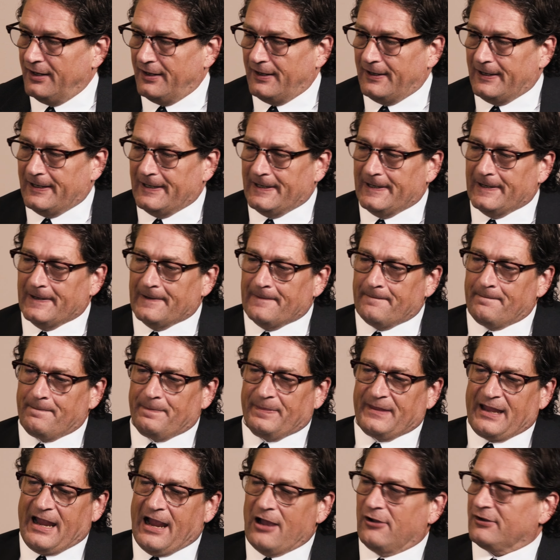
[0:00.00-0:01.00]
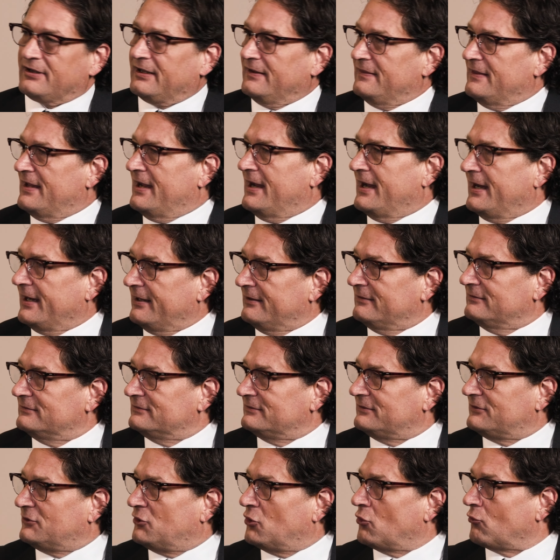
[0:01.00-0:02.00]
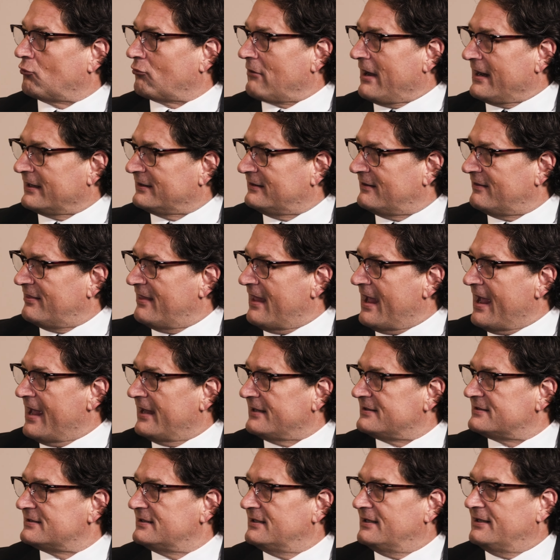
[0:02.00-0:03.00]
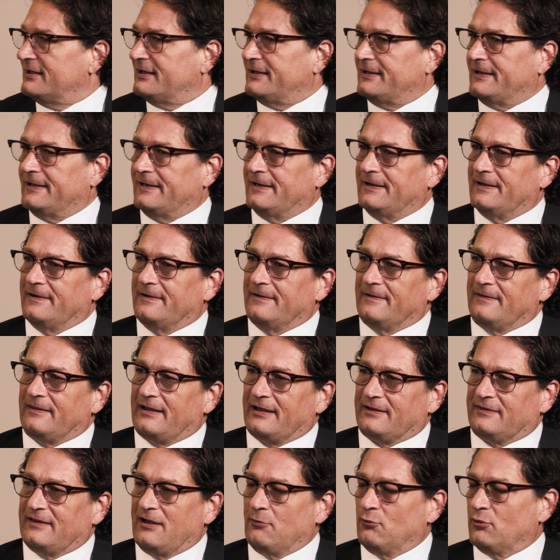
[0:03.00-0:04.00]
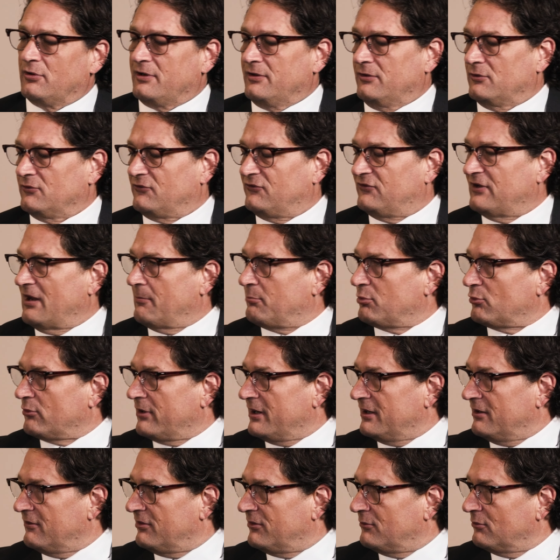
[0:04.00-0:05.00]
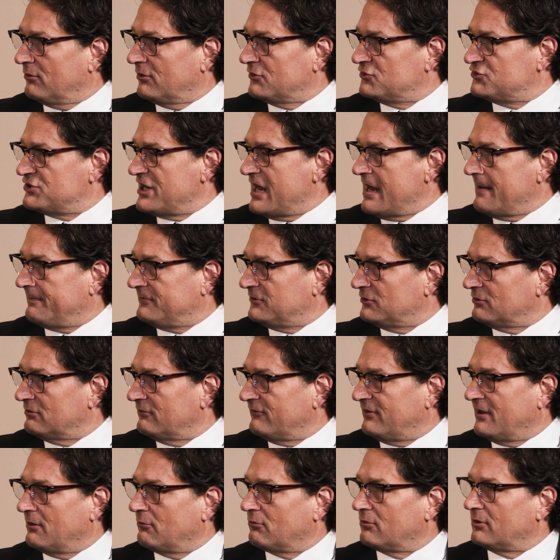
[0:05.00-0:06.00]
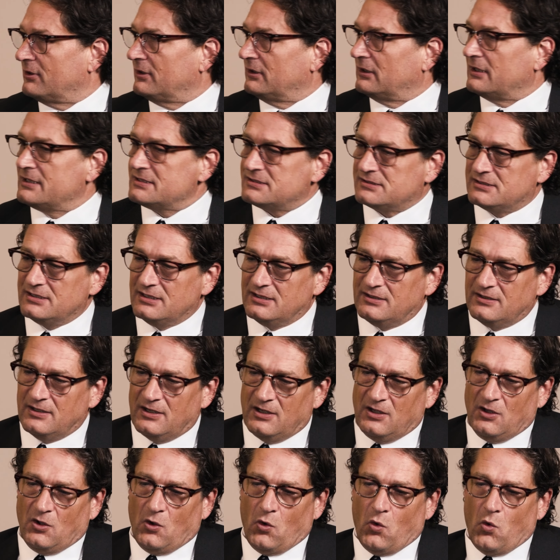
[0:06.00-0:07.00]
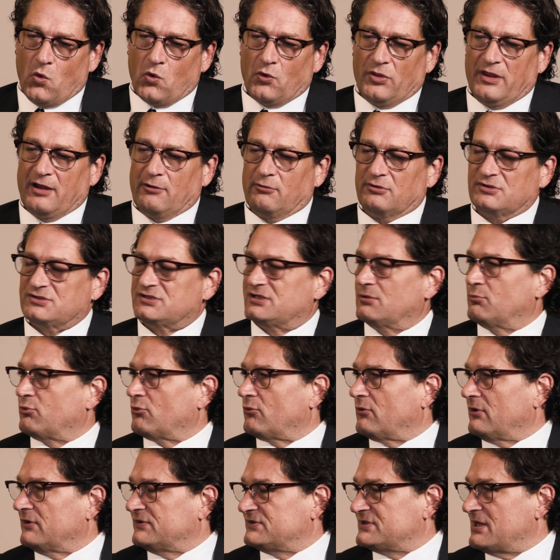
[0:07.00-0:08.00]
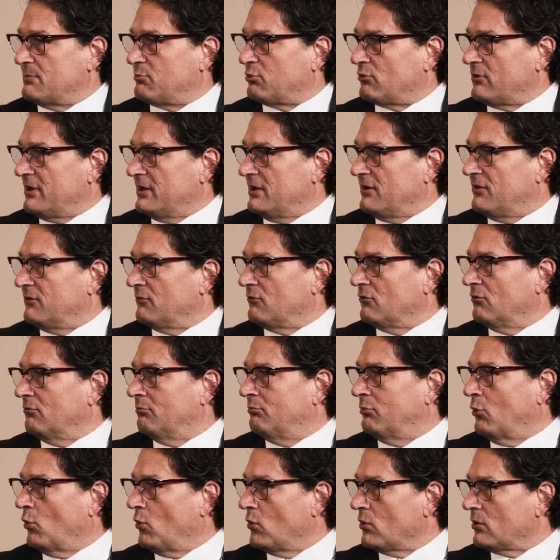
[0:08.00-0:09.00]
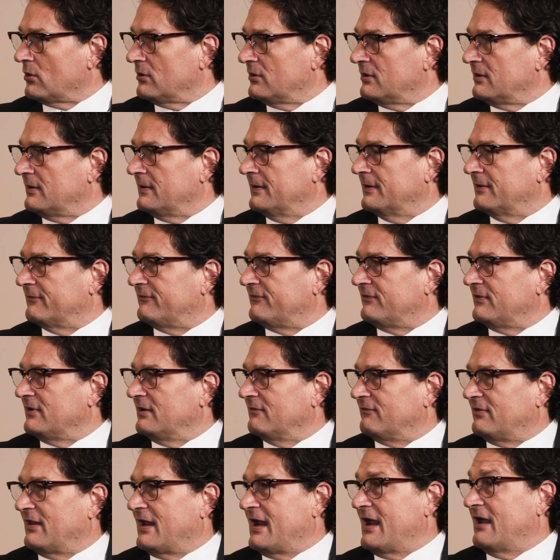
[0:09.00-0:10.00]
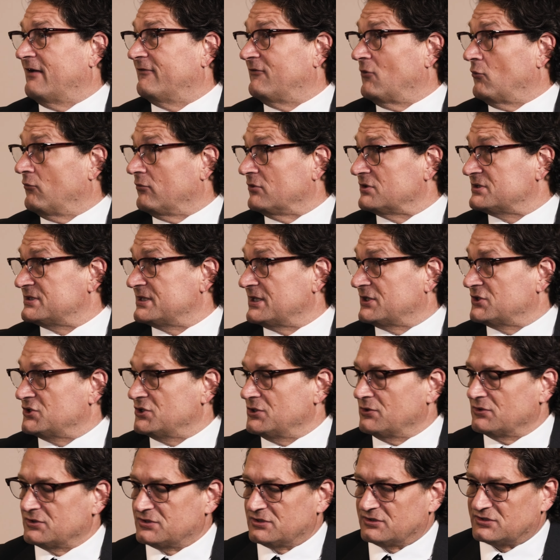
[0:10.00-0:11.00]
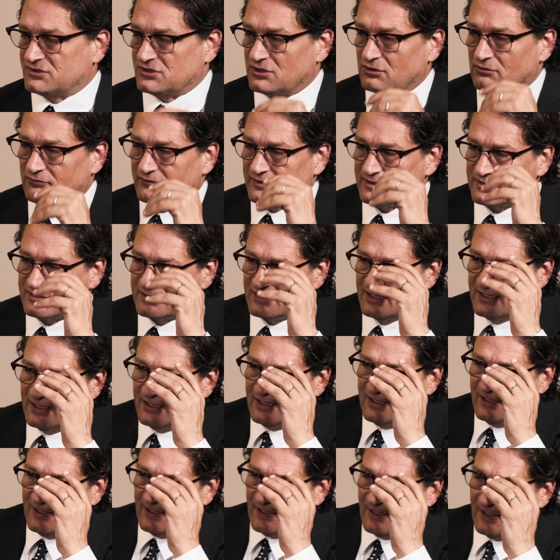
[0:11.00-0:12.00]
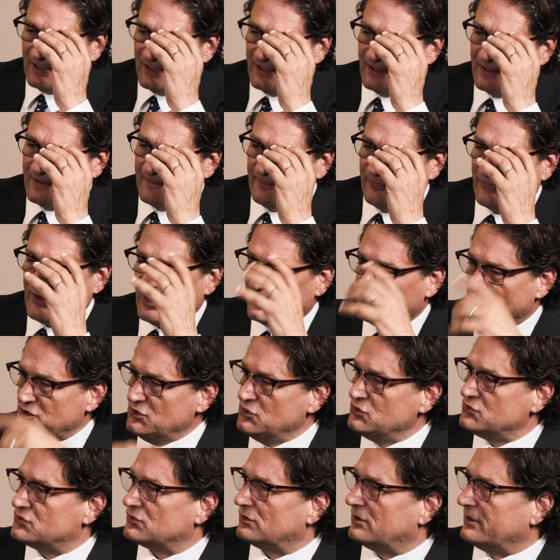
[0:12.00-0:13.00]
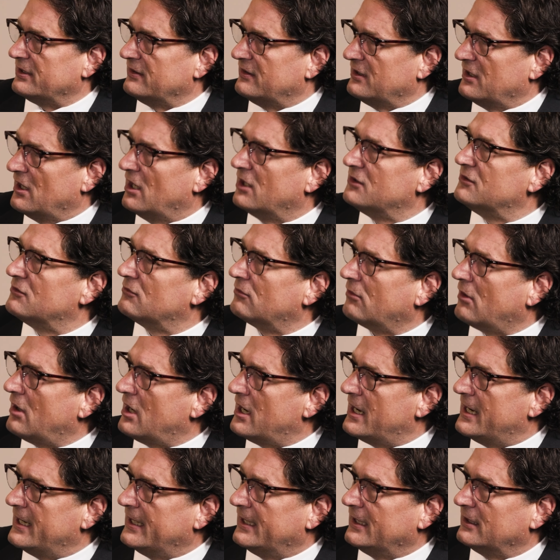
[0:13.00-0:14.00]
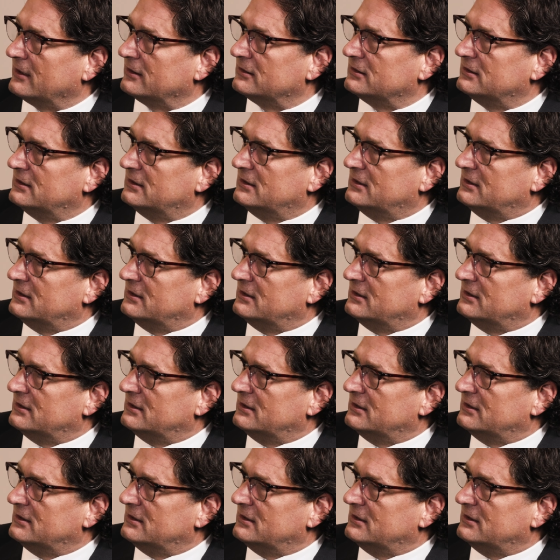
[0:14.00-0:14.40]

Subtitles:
How can they correct that? Like they were either separated through a chapter if they were enlisted, or they were separated through a board if they have over 6 years of service. And usually the underlying